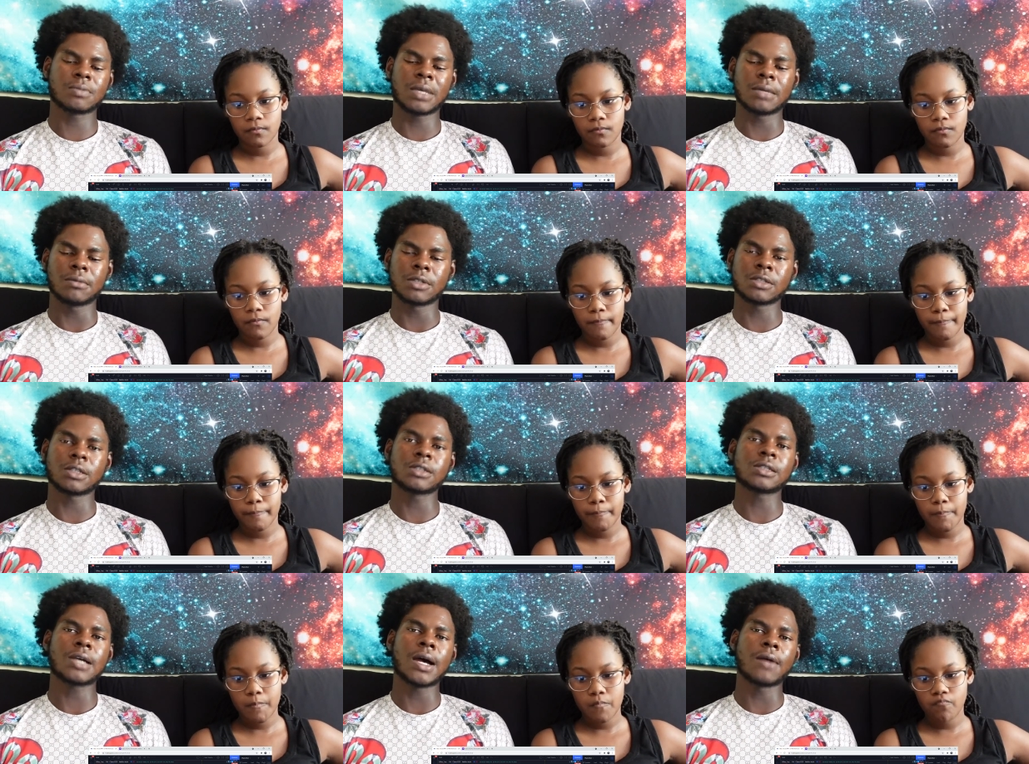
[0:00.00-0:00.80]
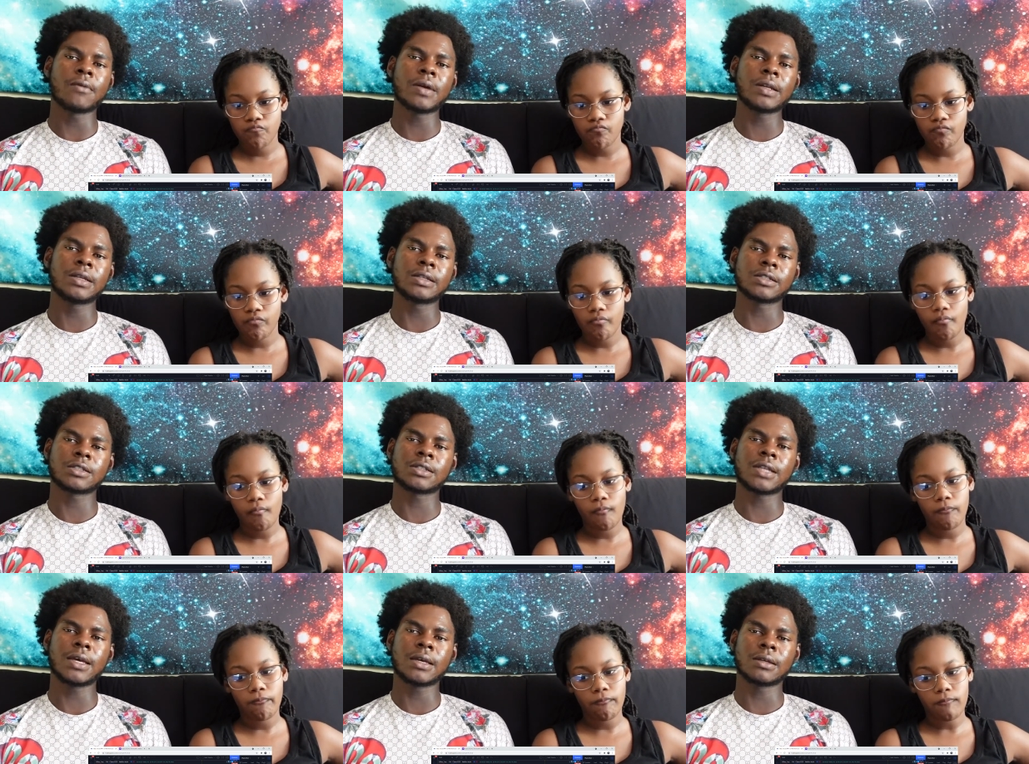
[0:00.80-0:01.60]
Speaker 1: payments. It's already a
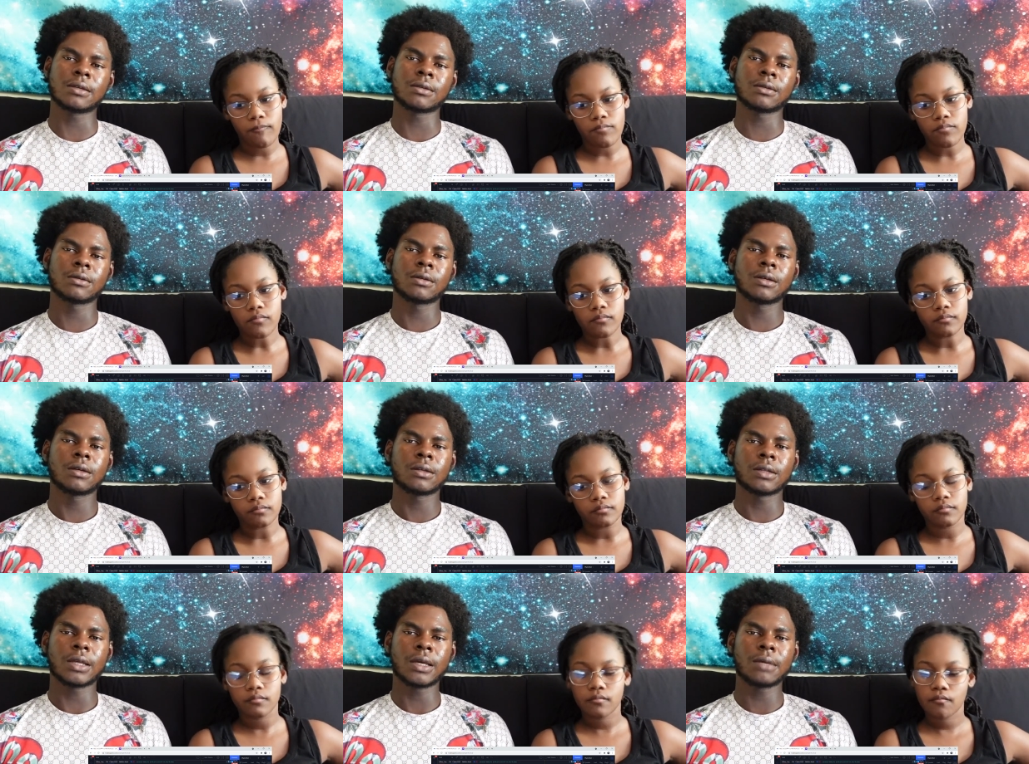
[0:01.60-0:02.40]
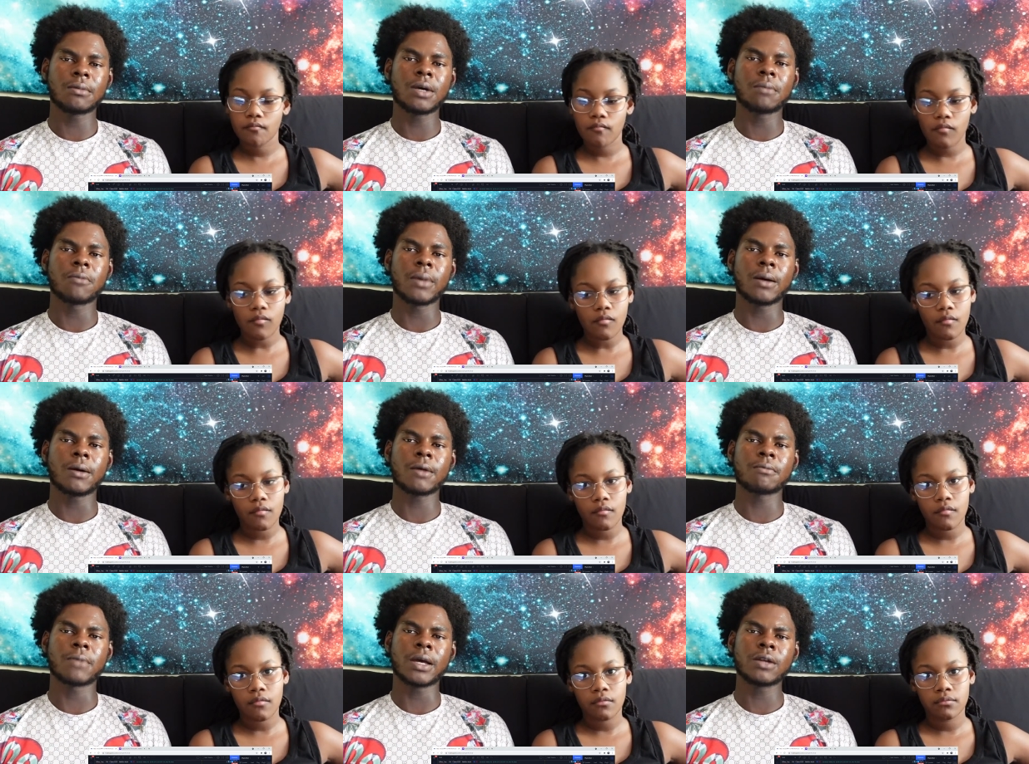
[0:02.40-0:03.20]
stat. Dang, my,
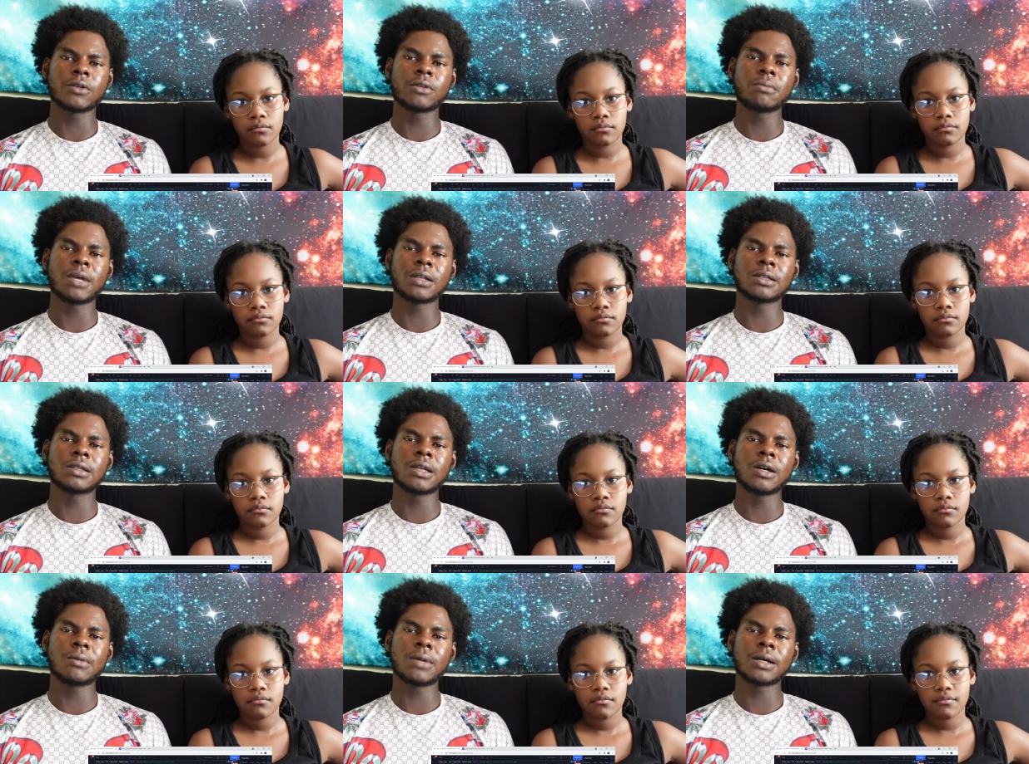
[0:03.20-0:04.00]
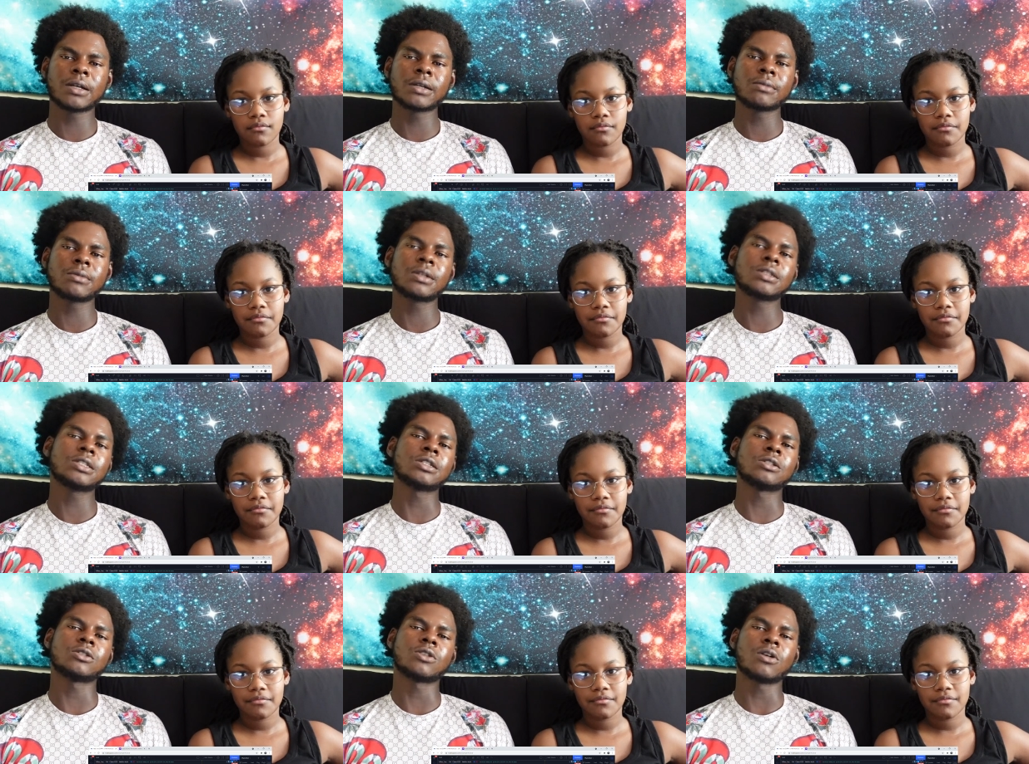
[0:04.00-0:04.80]
my battery about to down my camera. I
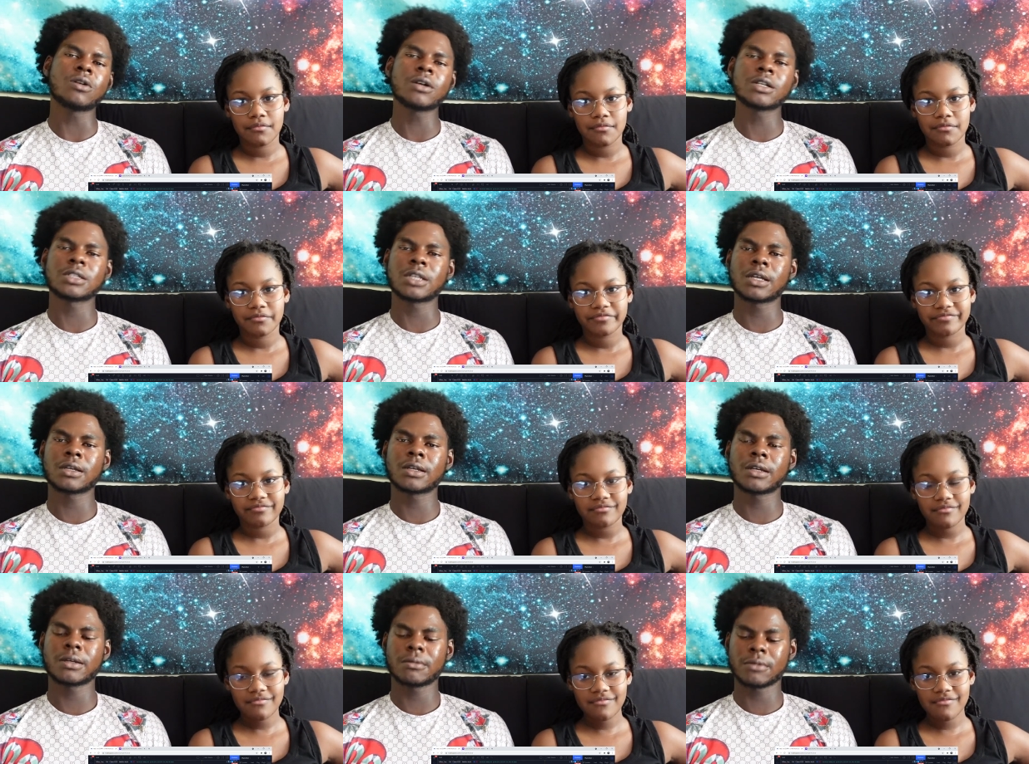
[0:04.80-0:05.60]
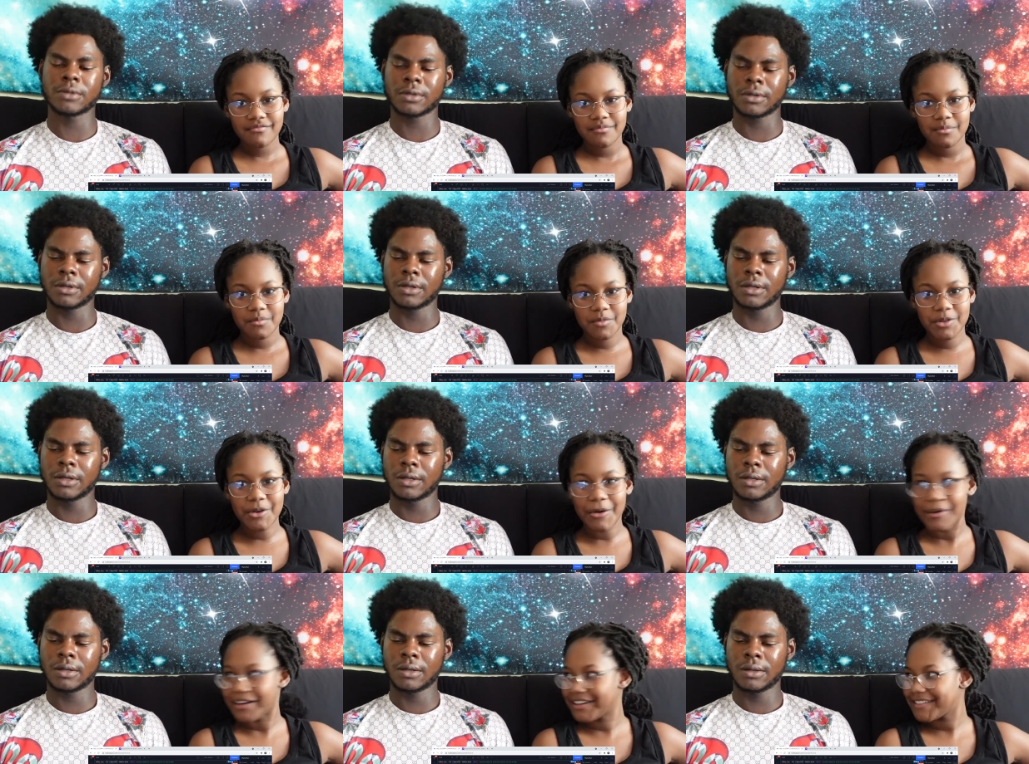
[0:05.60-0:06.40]
just charged that camera.
Speaker 2: You
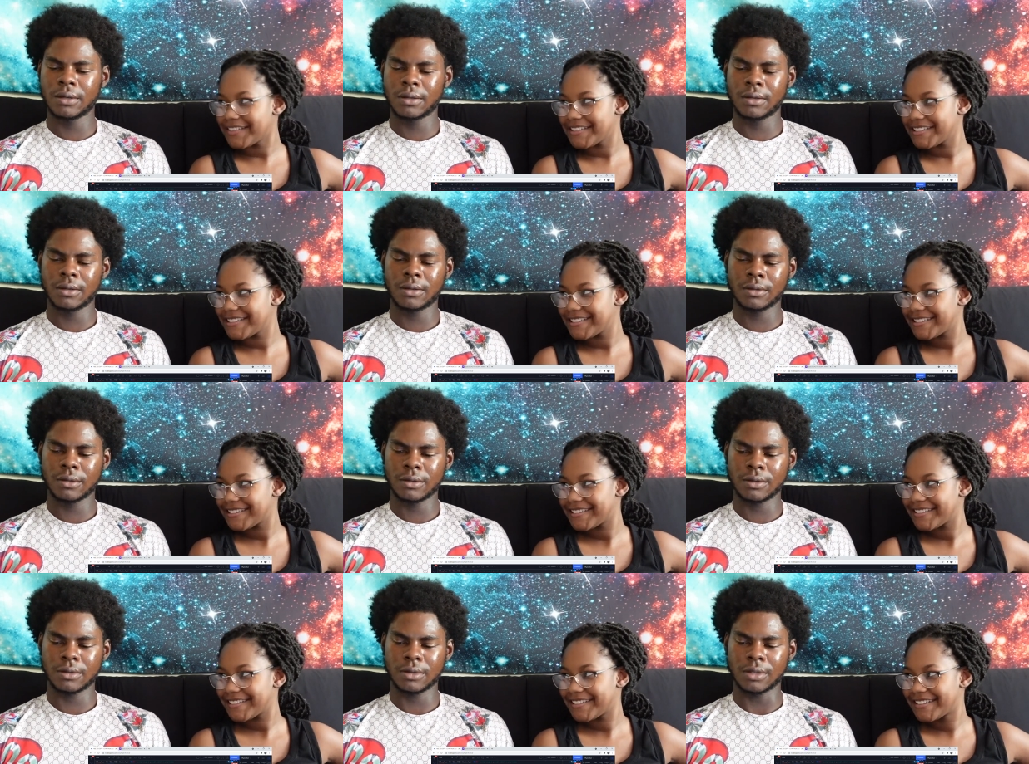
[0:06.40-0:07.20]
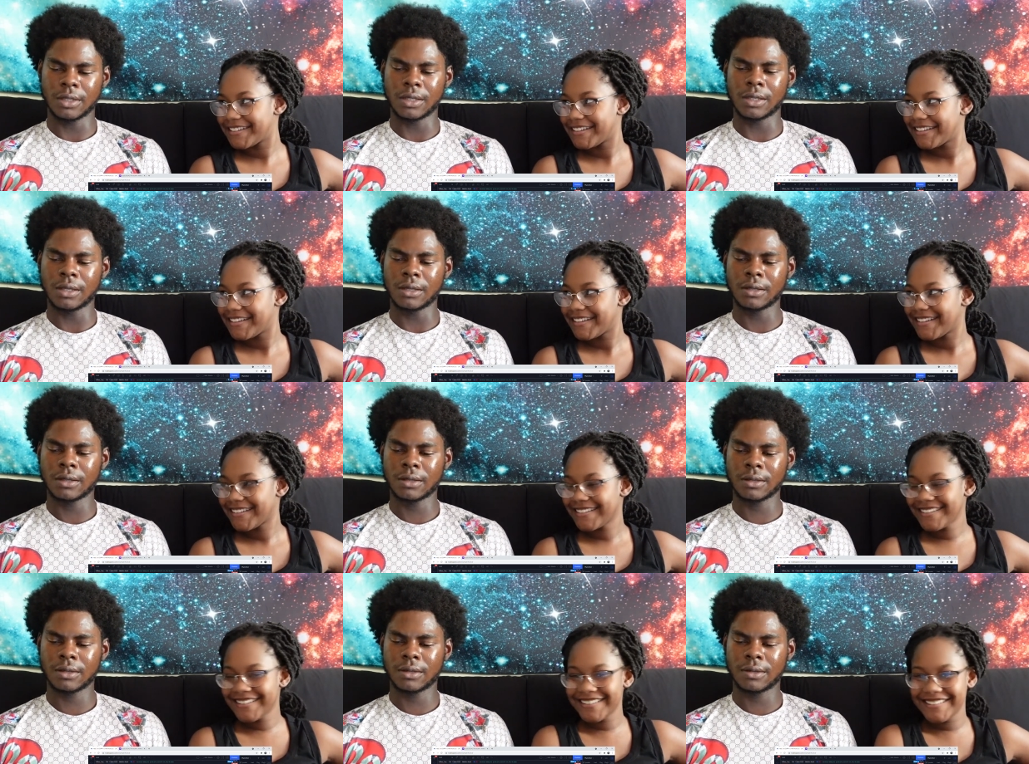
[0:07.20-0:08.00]
gonna edit this?
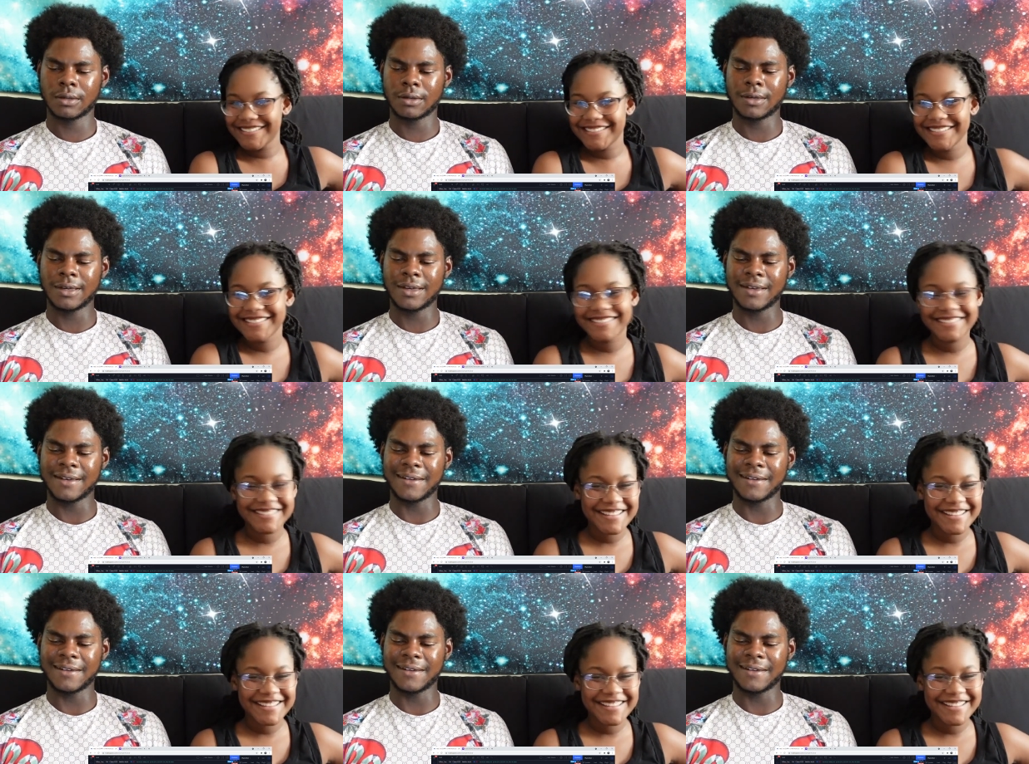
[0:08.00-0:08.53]
Speaker 1: Yeah.